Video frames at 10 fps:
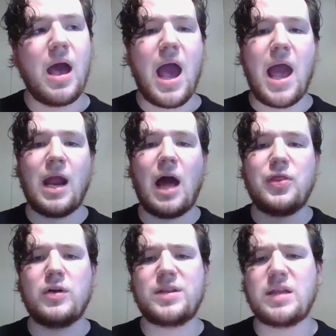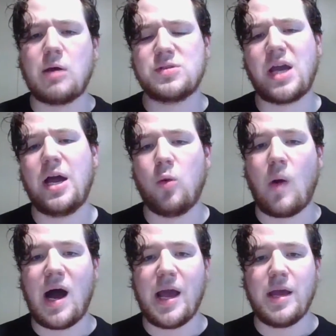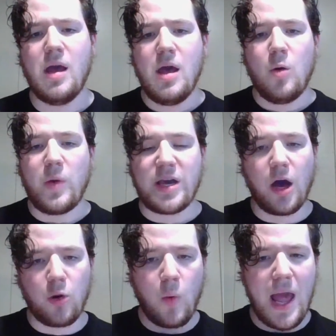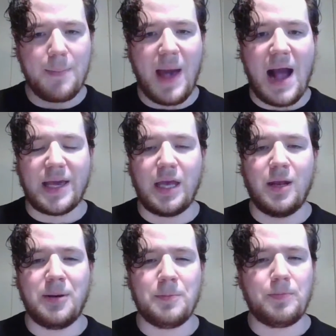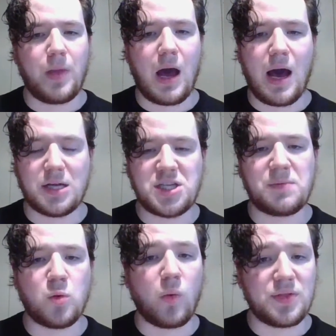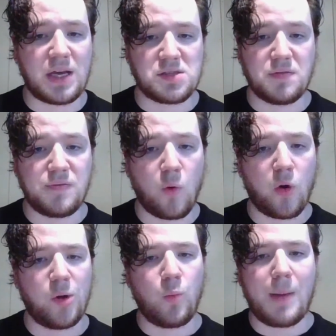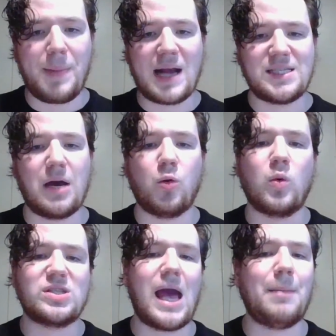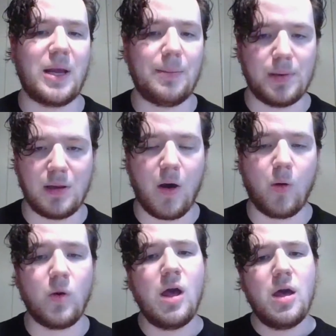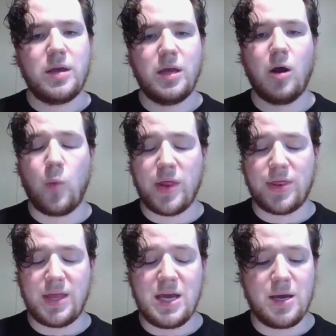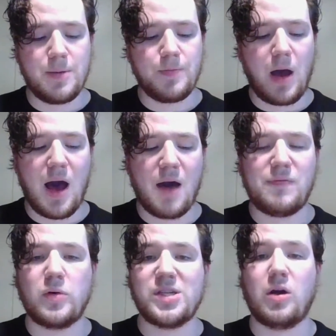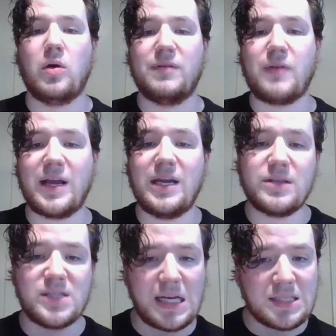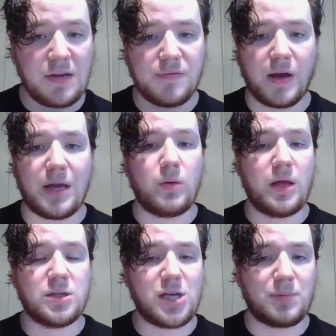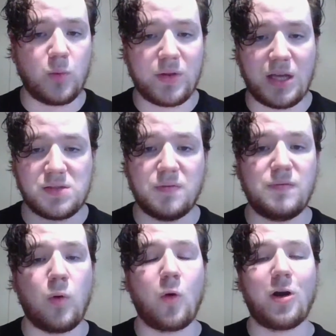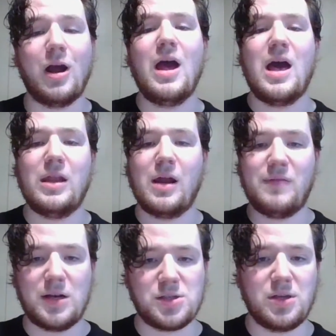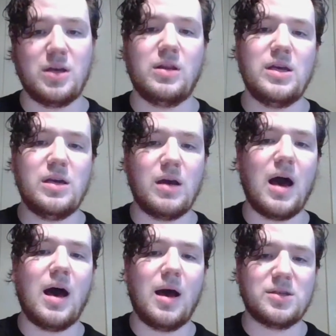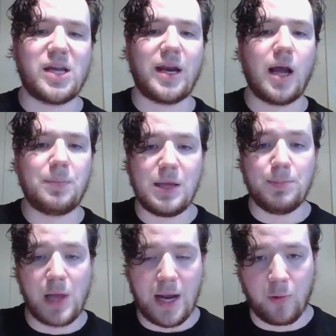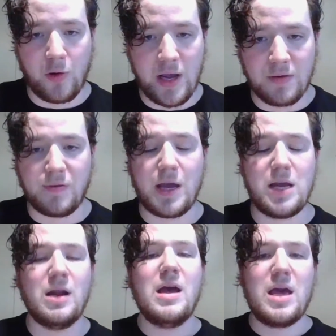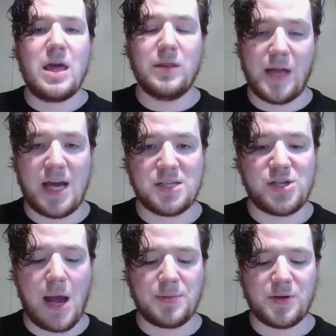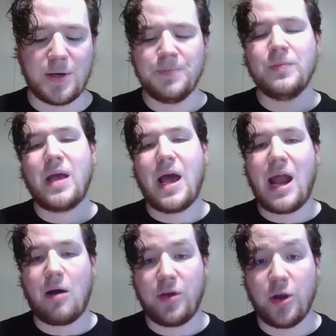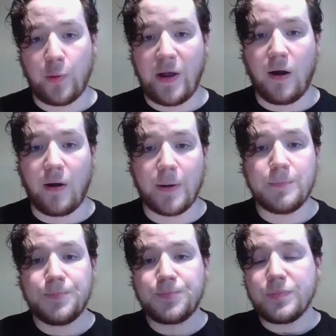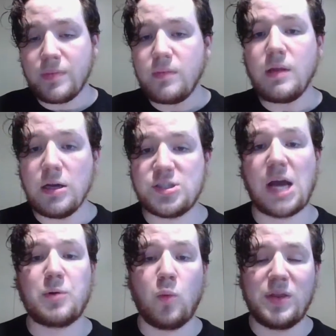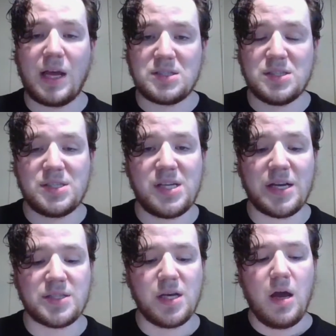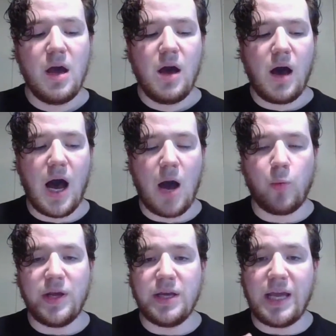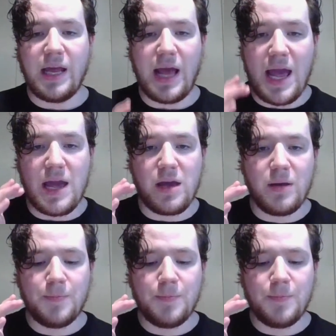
And I thought that that was kind of why we cut away back in chapter 1004 and went back down to what's happening below, you know, with the focusing on the Frankie and the Sasuke fight in chapter 1004, and then eventually the setting up the Black Maria fight in the last chapter. And now here we are in chapter 1006. We get a